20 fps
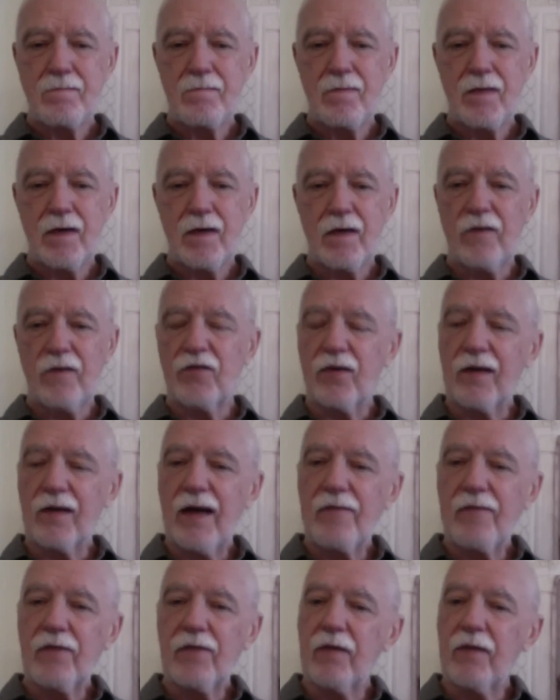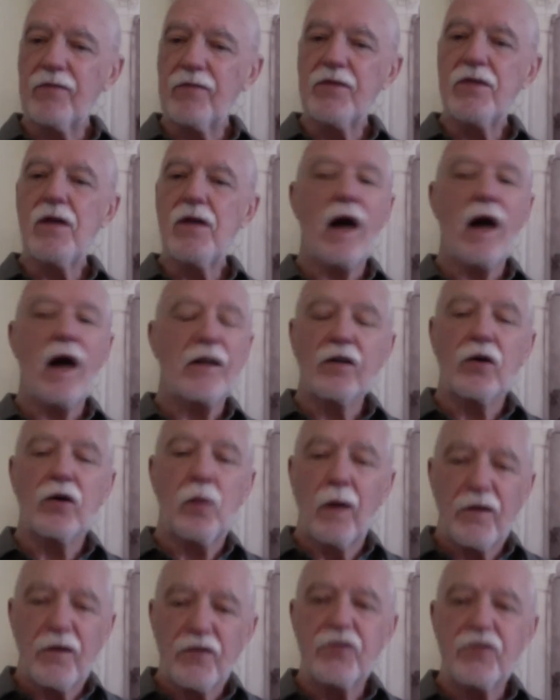Is a level of not
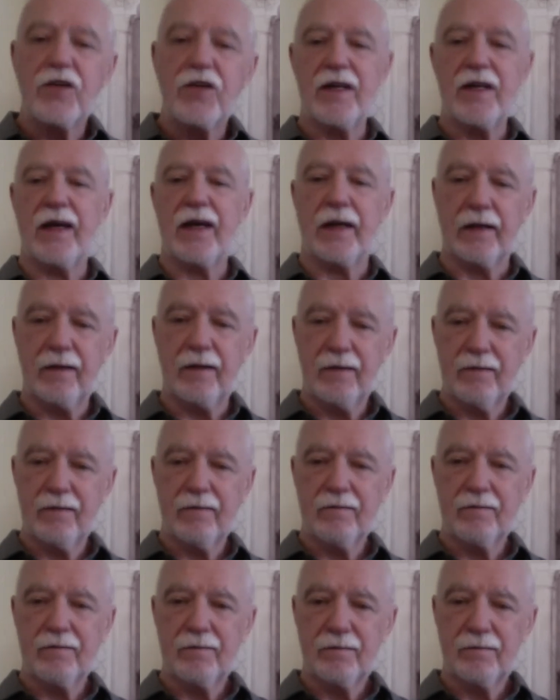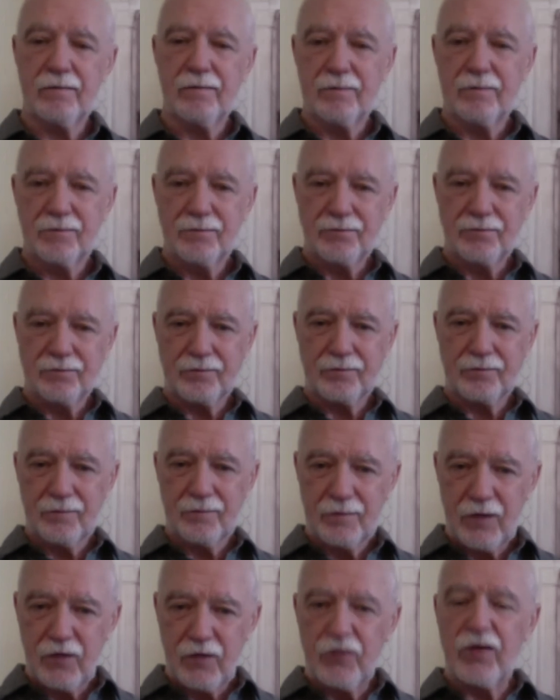questioning
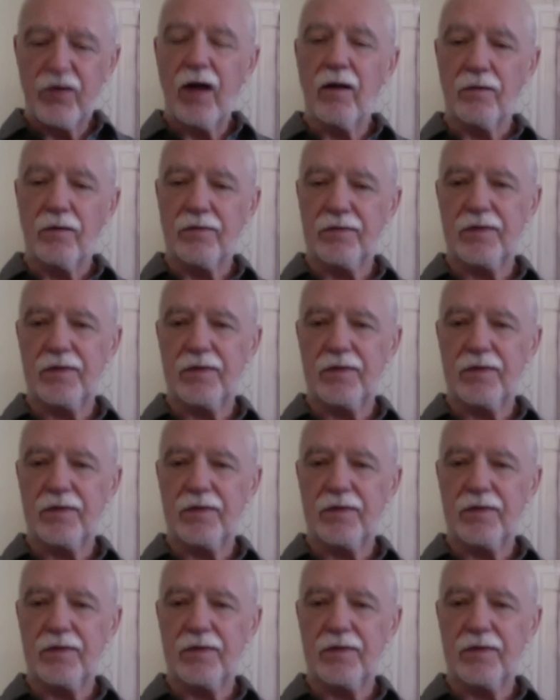self